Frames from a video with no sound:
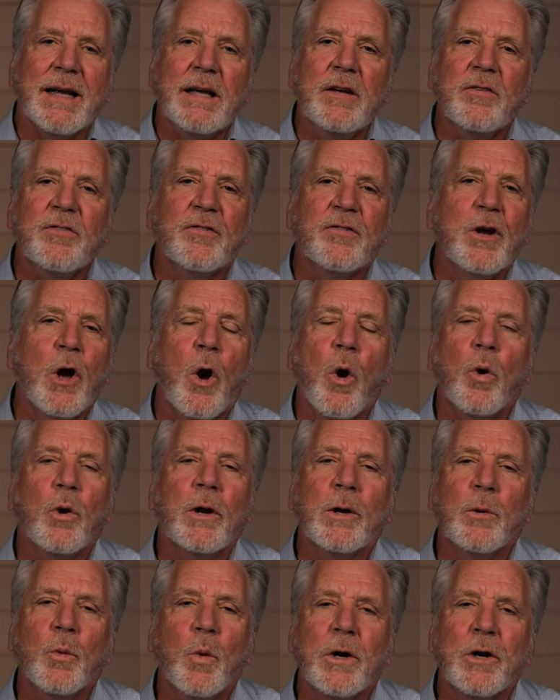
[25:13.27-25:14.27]
He is the
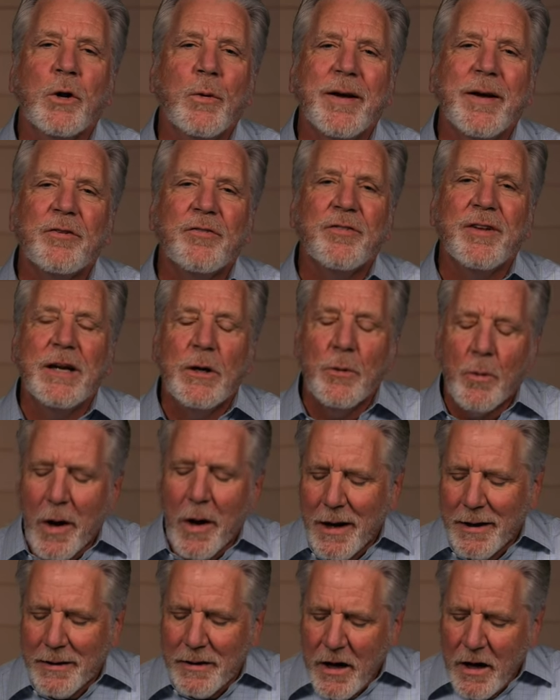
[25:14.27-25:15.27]
only one who has any
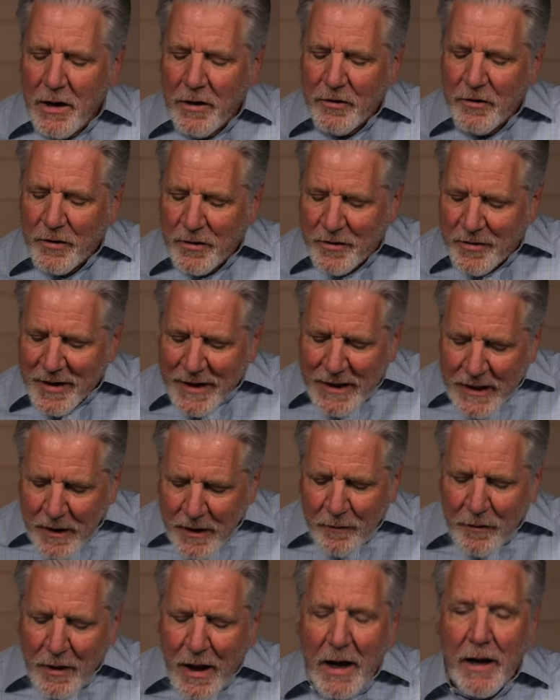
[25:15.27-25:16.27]
right to
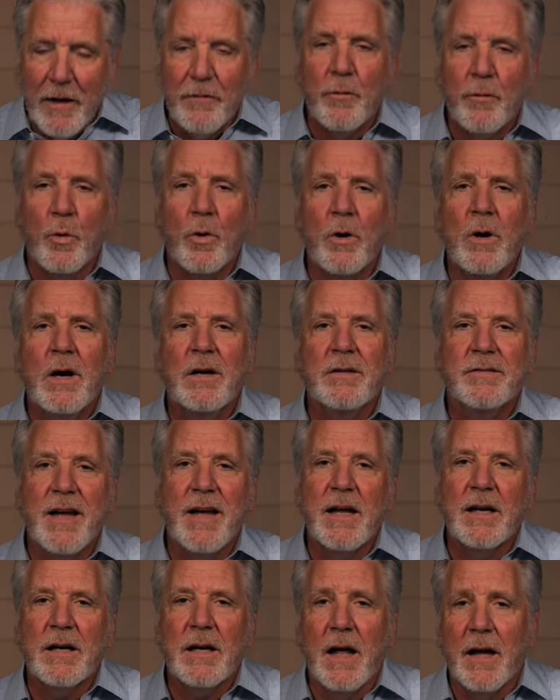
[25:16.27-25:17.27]
give life or
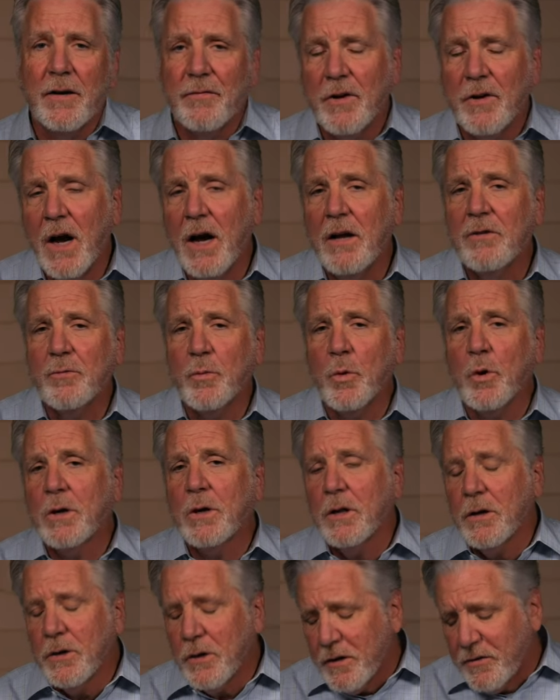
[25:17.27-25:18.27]
take life. God's Word
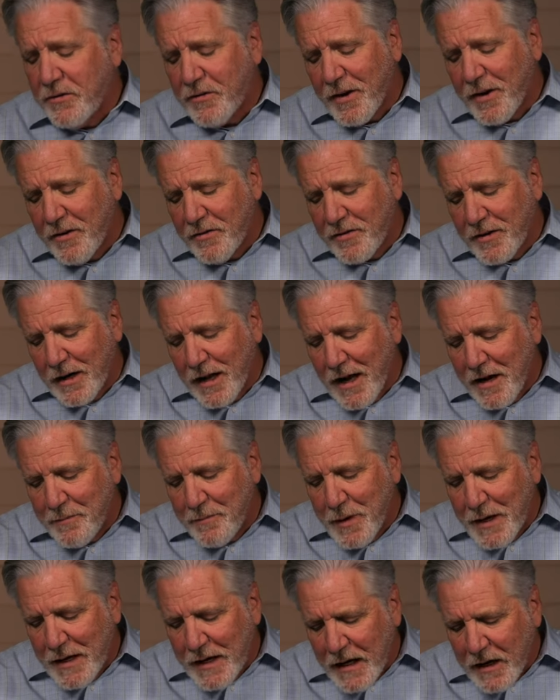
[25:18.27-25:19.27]
clearly says that
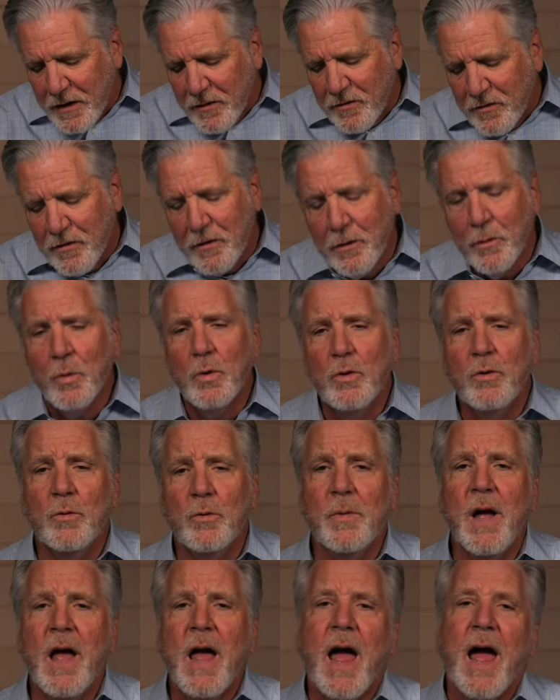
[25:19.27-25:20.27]
life begins in the
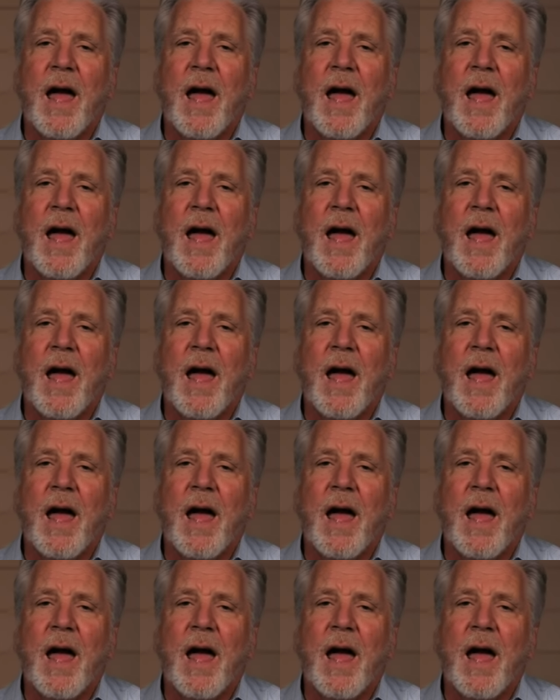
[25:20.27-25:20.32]
womb.